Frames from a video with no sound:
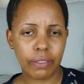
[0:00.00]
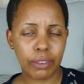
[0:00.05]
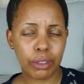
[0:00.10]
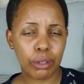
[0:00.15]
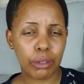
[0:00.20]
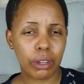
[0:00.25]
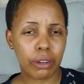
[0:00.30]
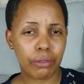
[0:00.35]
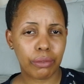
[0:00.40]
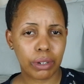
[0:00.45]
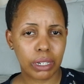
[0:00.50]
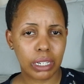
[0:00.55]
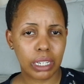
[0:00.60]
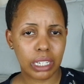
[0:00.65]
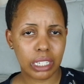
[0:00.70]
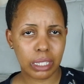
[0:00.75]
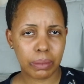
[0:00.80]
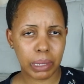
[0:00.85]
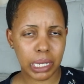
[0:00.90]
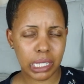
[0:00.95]
Even though they're
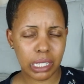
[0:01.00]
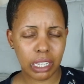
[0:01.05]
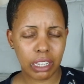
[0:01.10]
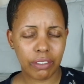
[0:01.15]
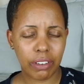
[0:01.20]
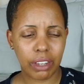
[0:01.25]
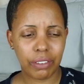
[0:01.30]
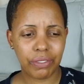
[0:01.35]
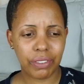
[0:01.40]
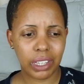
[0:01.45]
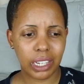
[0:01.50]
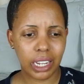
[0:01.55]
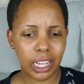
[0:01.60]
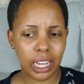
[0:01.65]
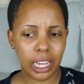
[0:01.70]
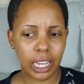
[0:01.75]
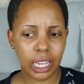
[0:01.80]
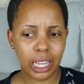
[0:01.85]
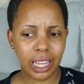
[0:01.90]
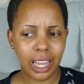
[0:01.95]
really expensive, I feel
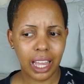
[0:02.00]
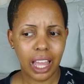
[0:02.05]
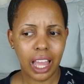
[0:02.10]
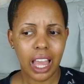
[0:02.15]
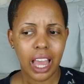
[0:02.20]
like